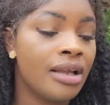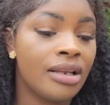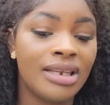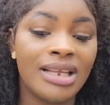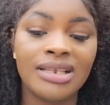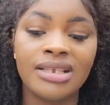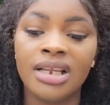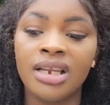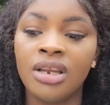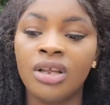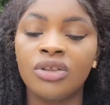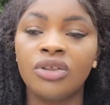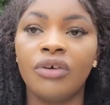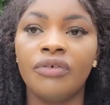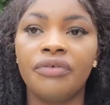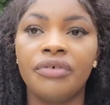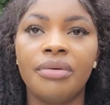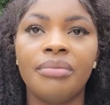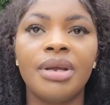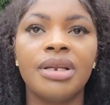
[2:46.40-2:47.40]
a lot
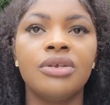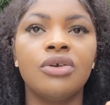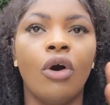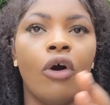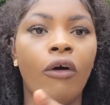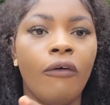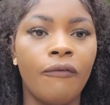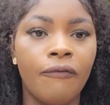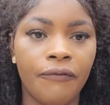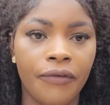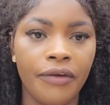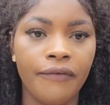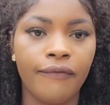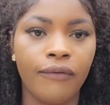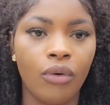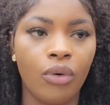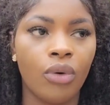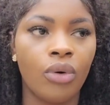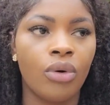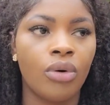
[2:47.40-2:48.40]
of remedy on
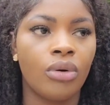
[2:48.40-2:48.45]
favor.